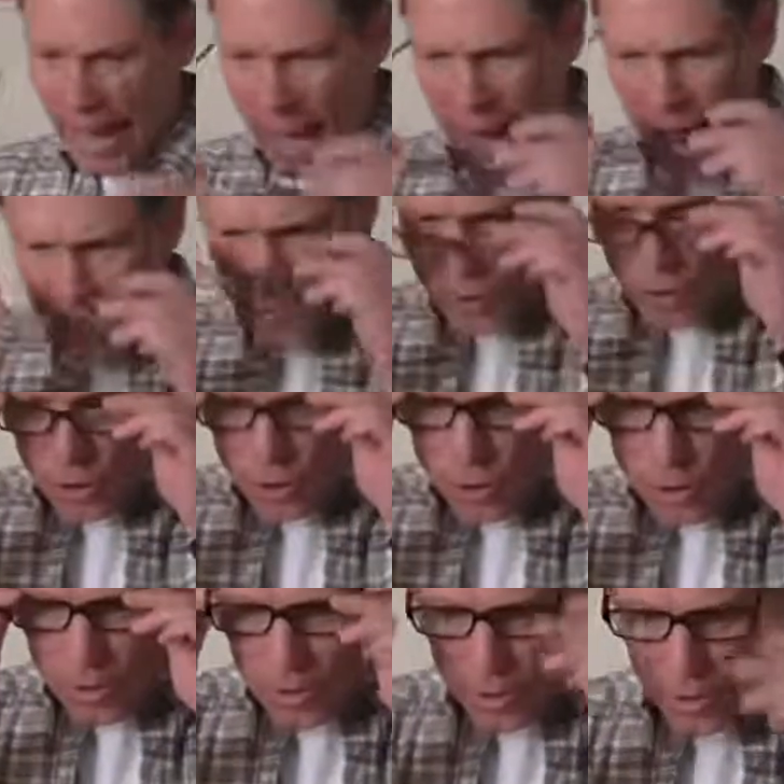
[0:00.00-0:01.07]

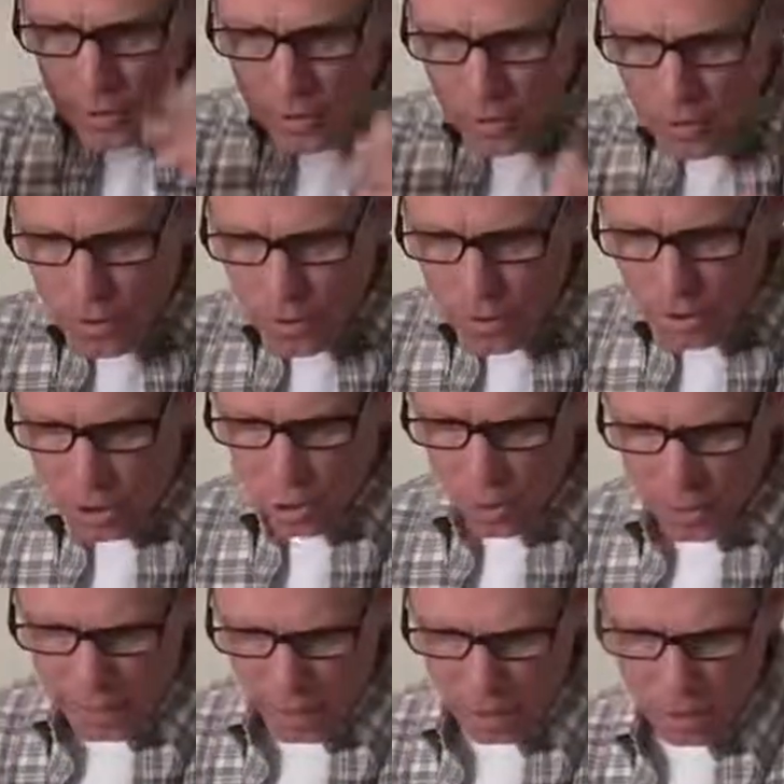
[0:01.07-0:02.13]
After the
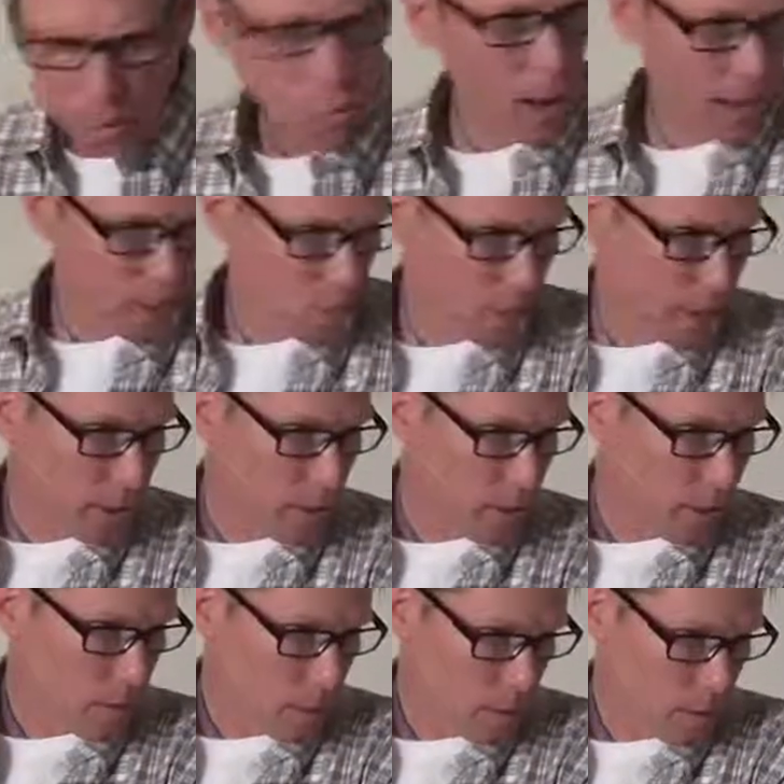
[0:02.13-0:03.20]
grill, why
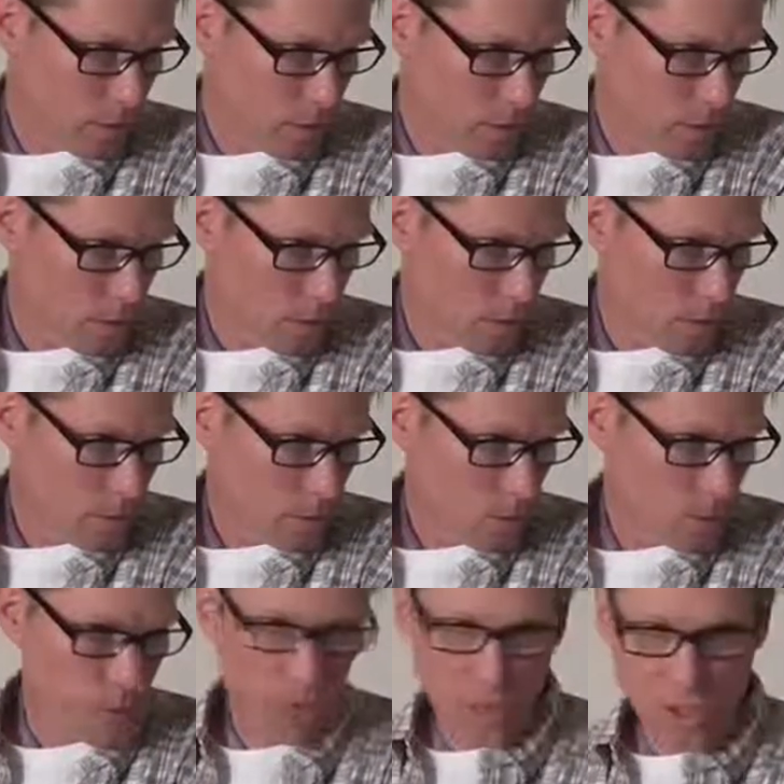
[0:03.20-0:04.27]
grill?
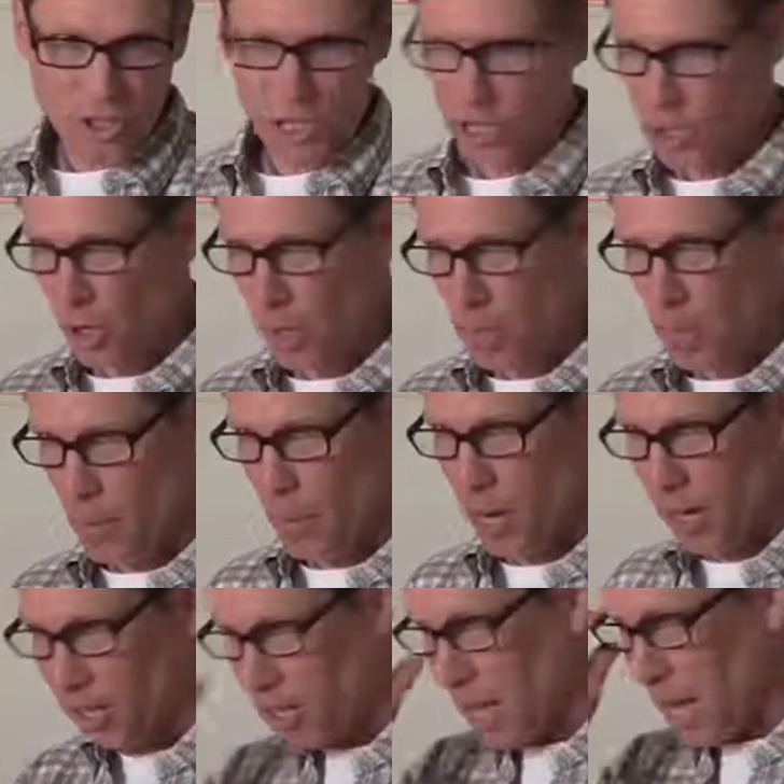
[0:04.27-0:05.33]
What else do you do on
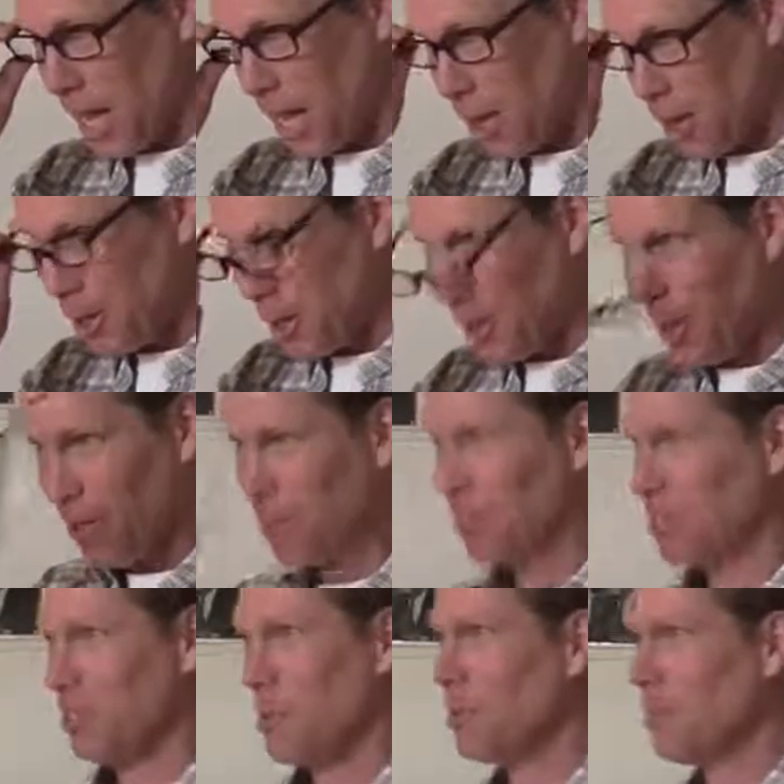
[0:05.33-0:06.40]
Memorial Day?
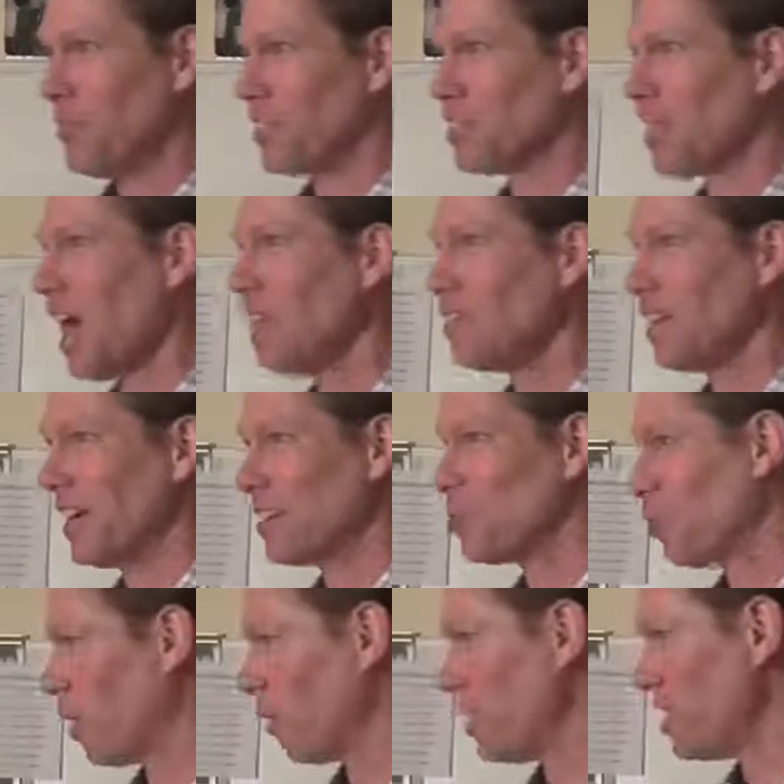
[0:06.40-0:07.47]
And some of us love
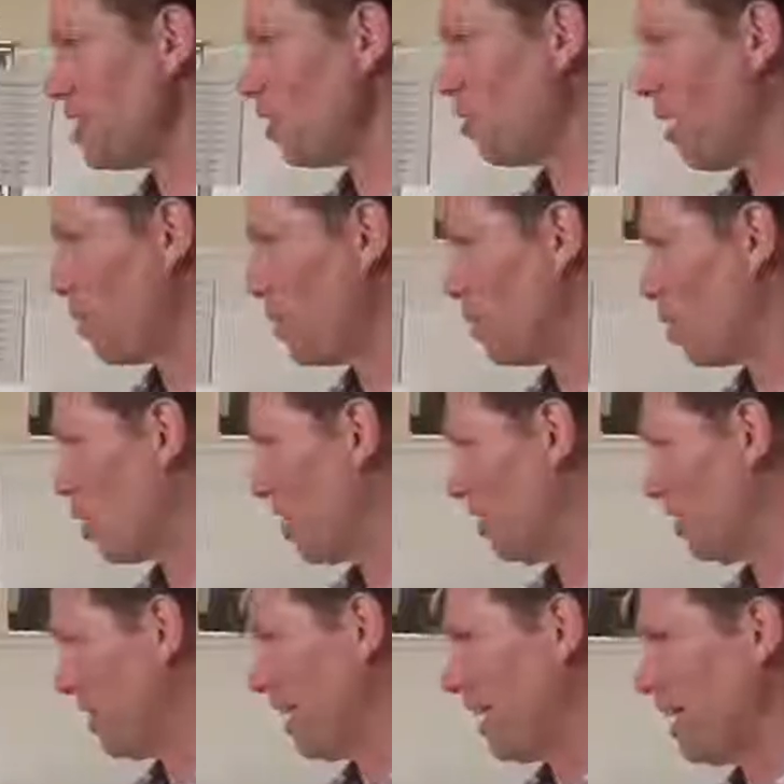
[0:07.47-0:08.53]
this. What do we do on
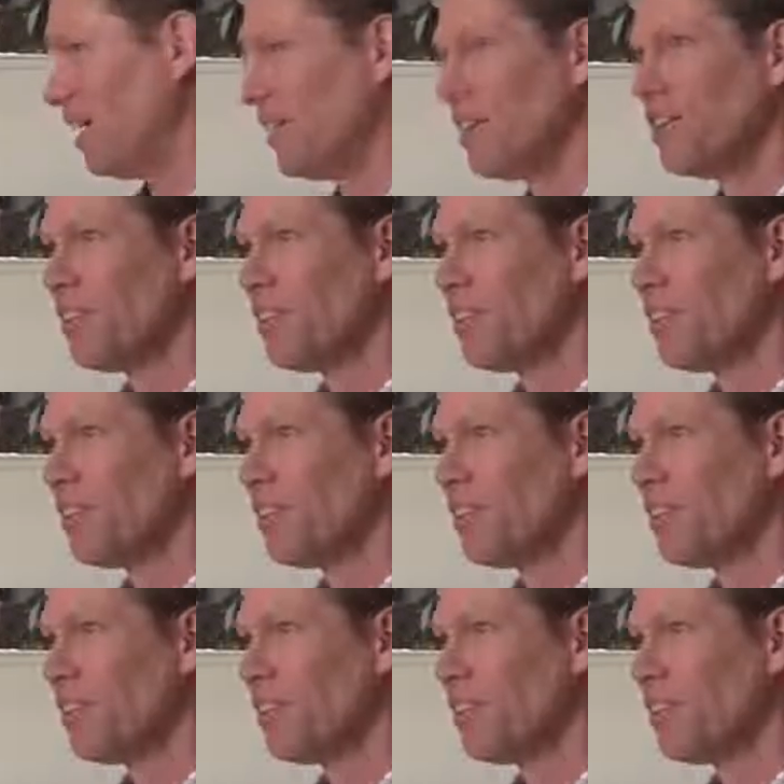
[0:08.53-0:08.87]
Memorial Day?